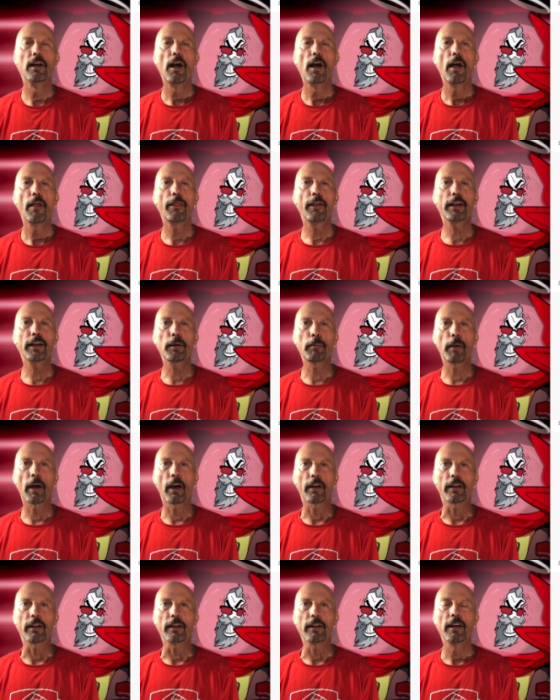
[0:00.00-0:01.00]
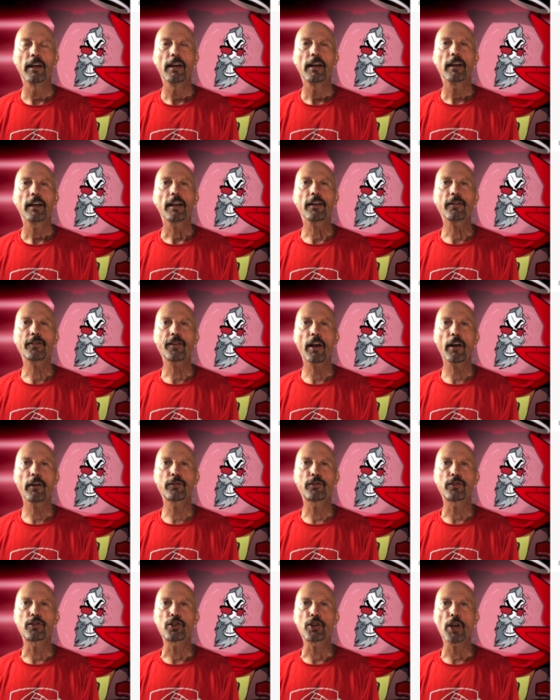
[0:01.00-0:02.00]
Think about it. He
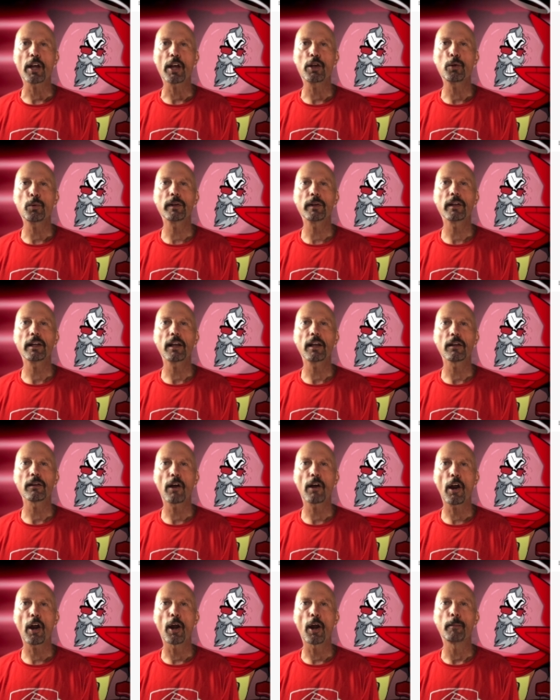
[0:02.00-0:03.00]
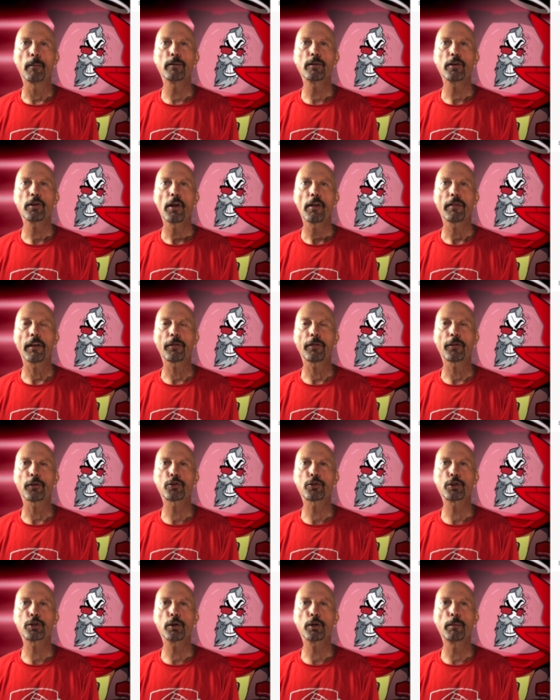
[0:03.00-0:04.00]
sounds genuinely alarmed that the
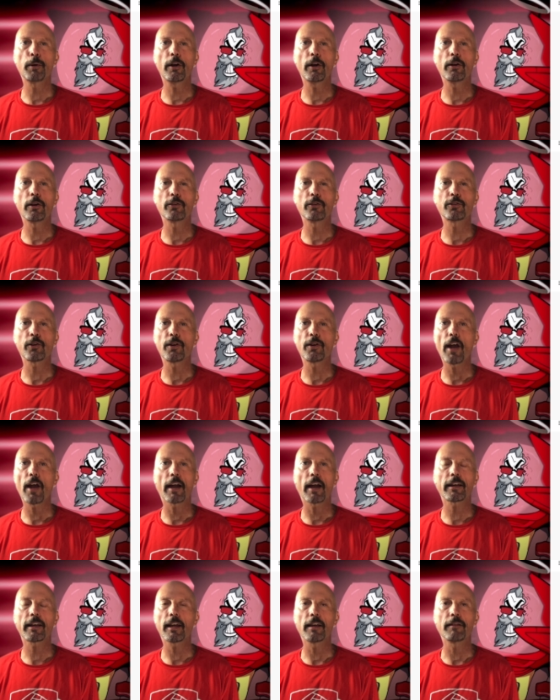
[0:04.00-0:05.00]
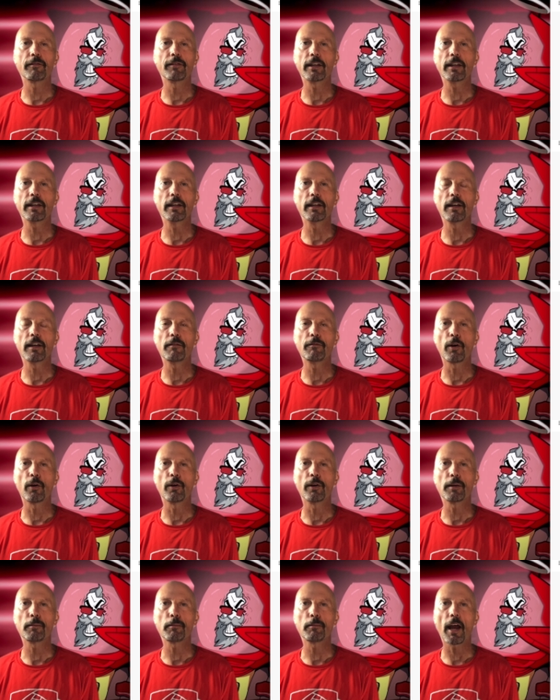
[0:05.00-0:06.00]
true burners are not caving in and
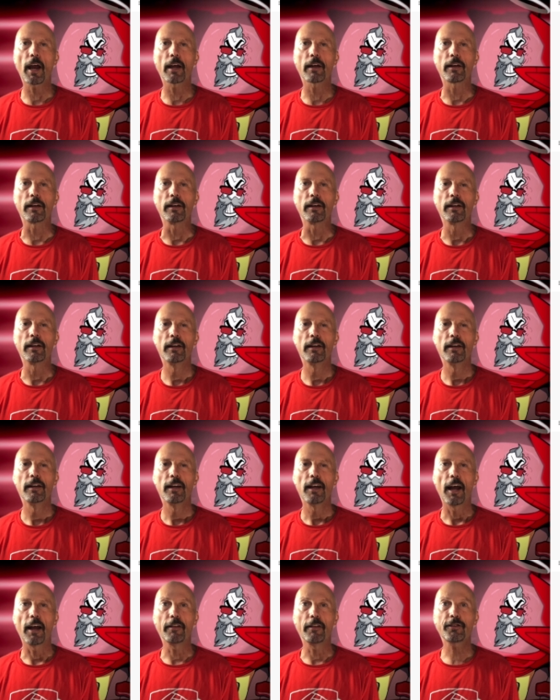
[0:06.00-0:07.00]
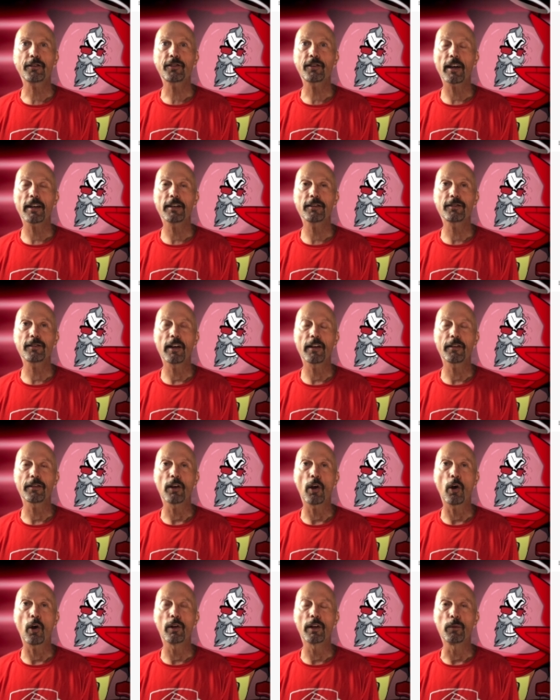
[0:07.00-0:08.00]
voting Biden. And this guy's not
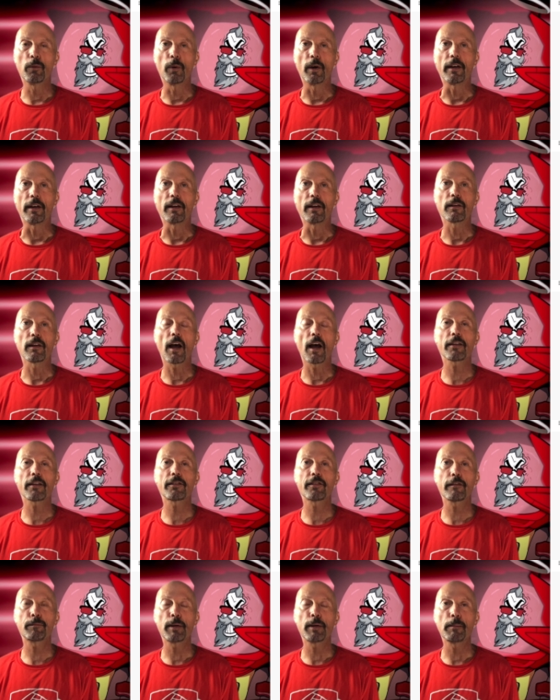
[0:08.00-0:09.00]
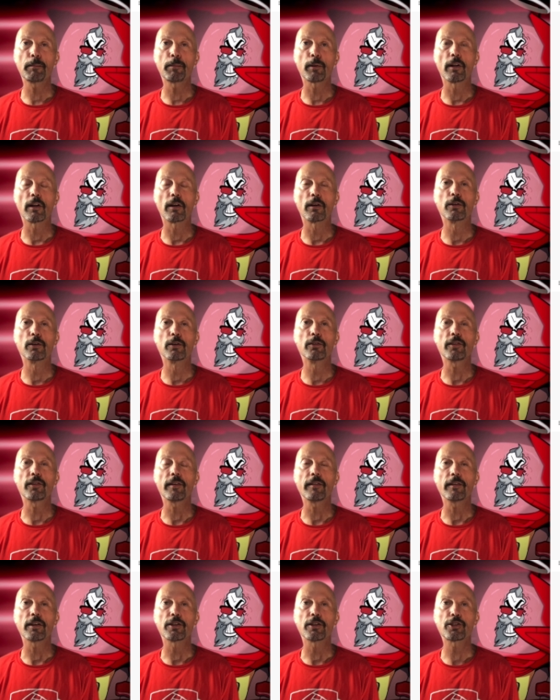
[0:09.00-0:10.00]
the only one. Lots of people are
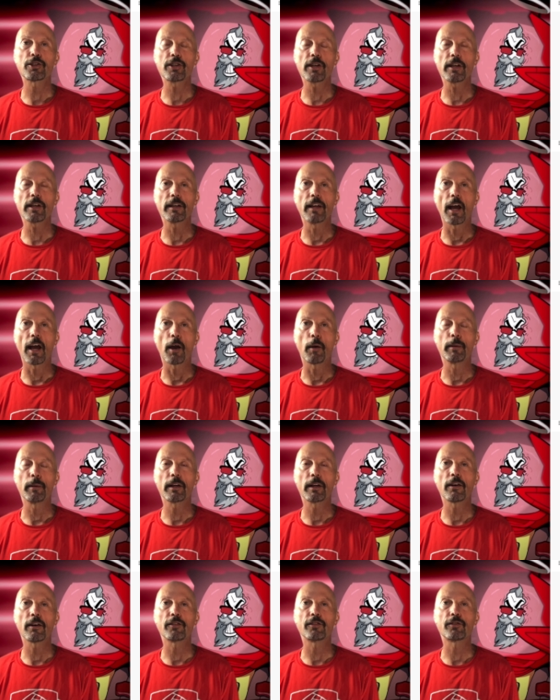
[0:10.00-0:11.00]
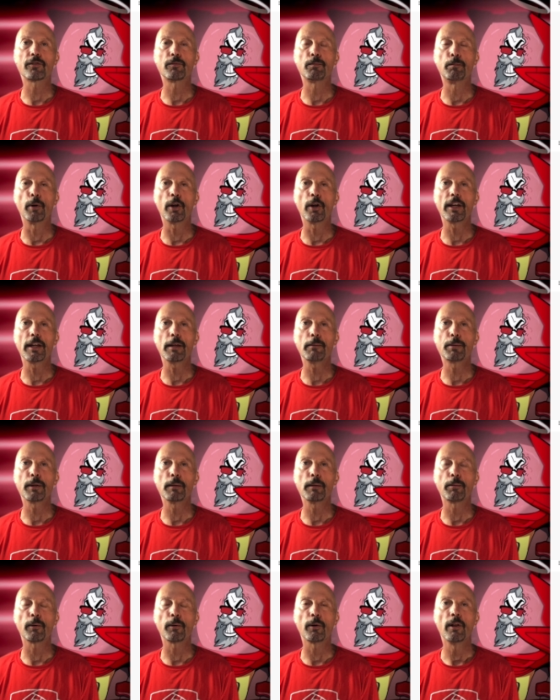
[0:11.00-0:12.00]
losing their shit now because Bernie
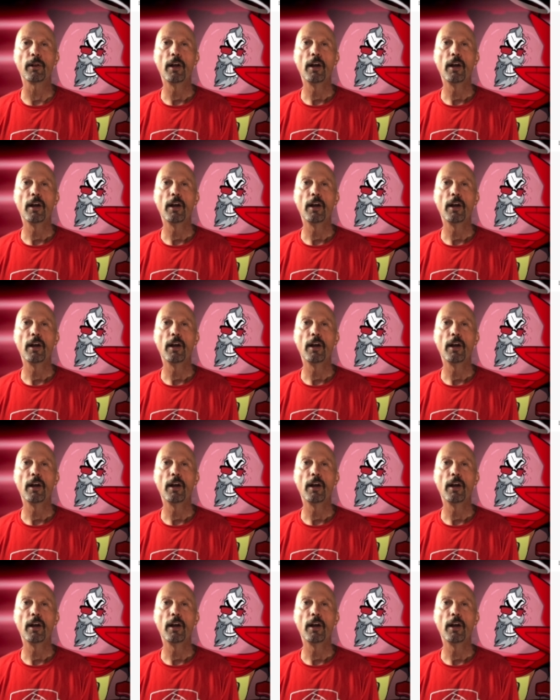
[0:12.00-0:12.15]
people